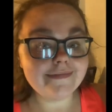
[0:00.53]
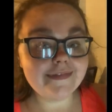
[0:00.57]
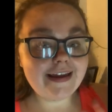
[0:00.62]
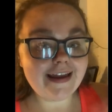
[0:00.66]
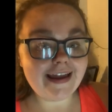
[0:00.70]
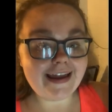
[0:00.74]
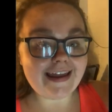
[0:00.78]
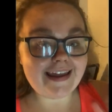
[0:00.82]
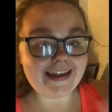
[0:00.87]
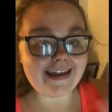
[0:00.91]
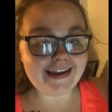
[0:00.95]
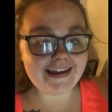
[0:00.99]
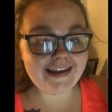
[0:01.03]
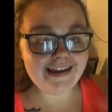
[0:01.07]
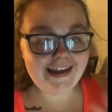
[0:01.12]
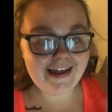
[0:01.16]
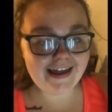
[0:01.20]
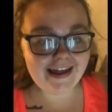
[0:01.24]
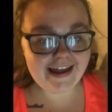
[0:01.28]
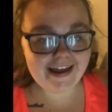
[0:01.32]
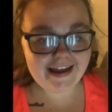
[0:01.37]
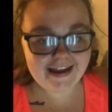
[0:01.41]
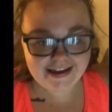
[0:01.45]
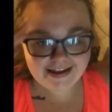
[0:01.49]
Hey
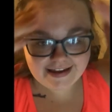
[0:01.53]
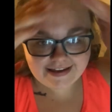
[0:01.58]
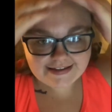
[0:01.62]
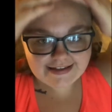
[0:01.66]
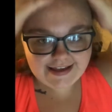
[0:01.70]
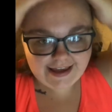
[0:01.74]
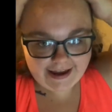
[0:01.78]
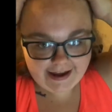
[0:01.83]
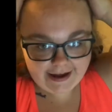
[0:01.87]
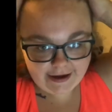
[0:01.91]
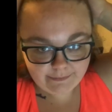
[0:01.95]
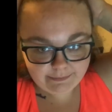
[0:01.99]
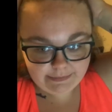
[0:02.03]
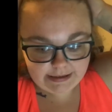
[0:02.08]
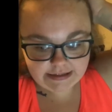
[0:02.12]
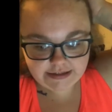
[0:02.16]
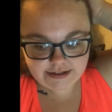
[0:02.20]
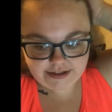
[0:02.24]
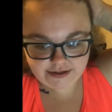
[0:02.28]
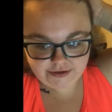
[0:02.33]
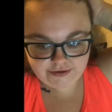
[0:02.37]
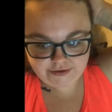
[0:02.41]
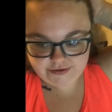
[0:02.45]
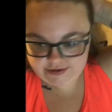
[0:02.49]
guys, happy
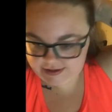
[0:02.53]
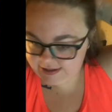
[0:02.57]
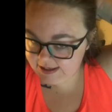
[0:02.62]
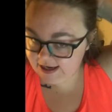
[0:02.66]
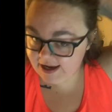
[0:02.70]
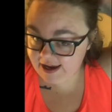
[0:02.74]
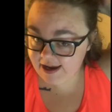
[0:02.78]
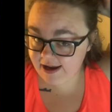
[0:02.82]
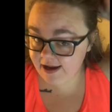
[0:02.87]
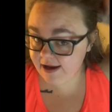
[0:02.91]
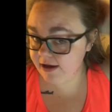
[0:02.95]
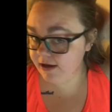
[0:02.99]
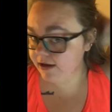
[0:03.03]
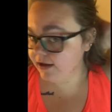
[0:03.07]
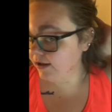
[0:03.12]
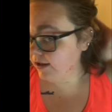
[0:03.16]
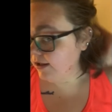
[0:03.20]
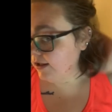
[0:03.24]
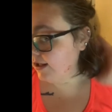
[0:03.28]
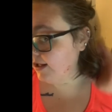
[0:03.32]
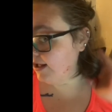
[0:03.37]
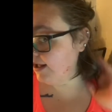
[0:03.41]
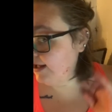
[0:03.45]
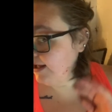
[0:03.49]
Tuesday.
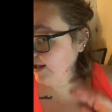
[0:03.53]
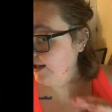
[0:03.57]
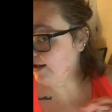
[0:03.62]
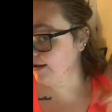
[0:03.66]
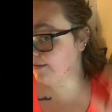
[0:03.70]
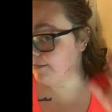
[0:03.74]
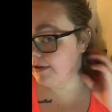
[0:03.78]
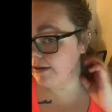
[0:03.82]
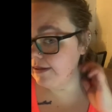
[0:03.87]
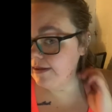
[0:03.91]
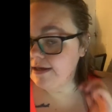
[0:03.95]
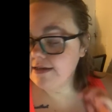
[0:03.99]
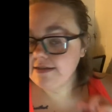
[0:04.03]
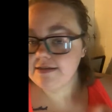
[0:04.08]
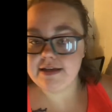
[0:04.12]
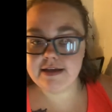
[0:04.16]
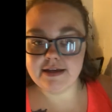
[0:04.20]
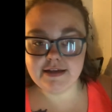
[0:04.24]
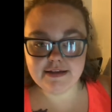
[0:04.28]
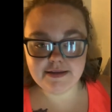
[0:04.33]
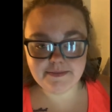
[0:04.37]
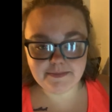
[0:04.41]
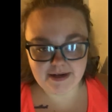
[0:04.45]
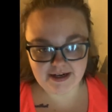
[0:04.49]
This
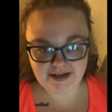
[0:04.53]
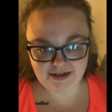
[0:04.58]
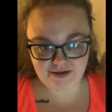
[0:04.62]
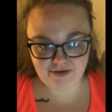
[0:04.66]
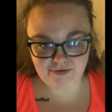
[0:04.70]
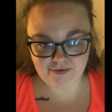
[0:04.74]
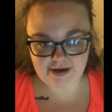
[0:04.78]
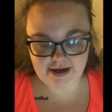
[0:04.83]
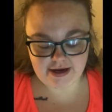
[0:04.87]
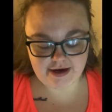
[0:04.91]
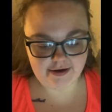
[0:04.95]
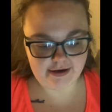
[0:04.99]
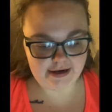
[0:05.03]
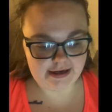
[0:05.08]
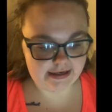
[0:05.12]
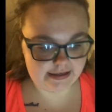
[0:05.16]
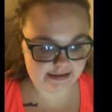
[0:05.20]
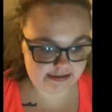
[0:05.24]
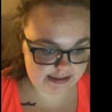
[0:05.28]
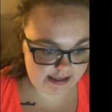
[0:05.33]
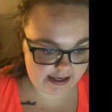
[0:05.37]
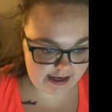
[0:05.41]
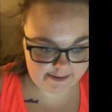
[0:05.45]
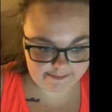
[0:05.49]
is my new hair. It
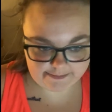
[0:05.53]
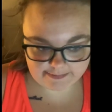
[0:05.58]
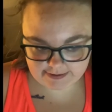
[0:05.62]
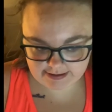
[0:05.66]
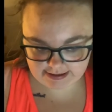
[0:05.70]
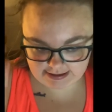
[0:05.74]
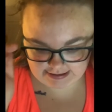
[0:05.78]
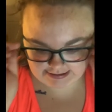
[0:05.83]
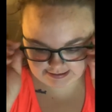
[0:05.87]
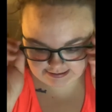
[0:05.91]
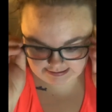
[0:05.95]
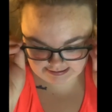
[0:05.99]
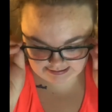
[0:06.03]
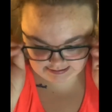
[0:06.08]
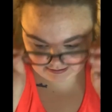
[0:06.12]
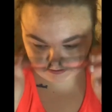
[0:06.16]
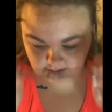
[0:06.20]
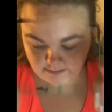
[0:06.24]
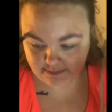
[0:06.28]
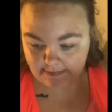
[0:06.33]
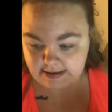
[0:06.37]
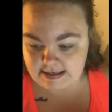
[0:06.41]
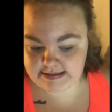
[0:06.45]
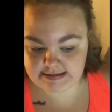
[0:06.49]
is up. It is a little
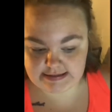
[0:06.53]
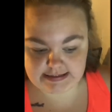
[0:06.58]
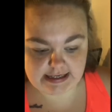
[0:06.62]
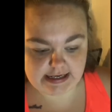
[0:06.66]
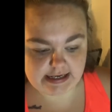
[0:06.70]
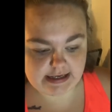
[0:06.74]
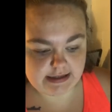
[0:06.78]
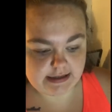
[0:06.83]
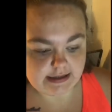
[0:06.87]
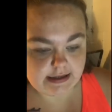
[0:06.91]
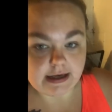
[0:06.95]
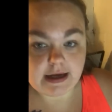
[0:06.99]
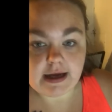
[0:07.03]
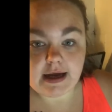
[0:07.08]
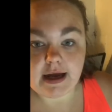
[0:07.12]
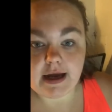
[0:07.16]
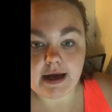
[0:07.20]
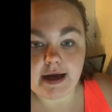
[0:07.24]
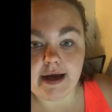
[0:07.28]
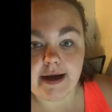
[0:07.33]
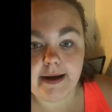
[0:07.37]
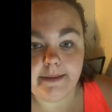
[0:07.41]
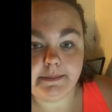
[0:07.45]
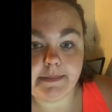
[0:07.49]
messy,
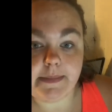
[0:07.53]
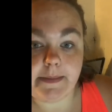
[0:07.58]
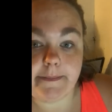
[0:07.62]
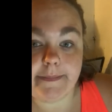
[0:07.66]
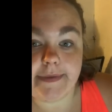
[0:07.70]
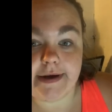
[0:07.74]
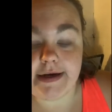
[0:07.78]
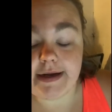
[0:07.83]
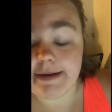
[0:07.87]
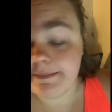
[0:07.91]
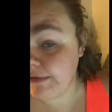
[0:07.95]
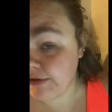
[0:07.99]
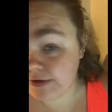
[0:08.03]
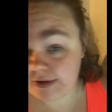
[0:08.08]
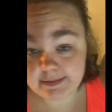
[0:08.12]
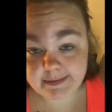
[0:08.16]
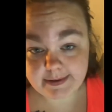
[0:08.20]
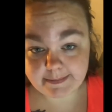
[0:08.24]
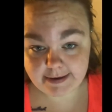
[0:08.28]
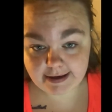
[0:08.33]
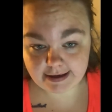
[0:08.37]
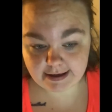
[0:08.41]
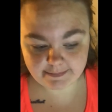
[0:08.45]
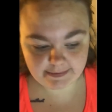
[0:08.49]
but I'm doing my
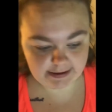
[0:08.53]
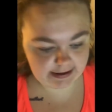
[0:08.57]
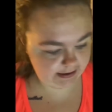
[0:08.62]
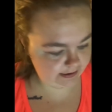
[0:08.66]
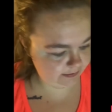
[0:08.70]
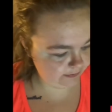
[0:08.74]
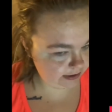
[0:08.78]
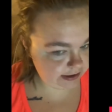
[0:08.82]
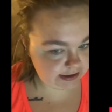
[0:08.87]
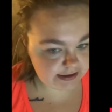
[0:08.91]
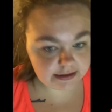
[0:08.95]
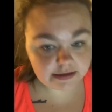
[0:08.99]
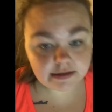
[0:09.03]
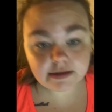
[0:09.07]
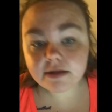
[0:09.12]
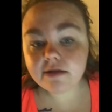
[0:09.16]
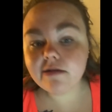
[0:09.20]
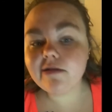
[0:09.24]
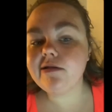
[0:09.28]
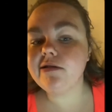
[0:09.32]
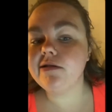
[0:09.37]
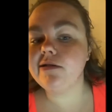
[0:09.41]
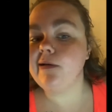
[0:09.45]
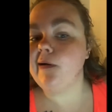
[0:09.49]
makeup anyways,
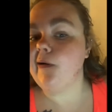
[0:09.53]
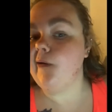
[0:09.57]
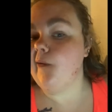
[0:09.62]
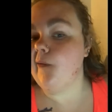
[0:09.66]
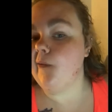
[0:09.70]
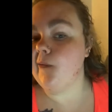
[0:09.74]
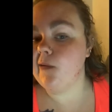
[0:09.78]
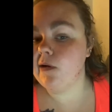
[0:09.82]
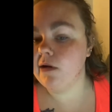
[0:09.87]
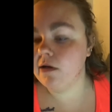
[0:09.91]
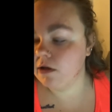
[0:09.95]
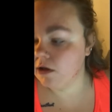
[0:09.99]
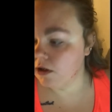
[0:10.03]
so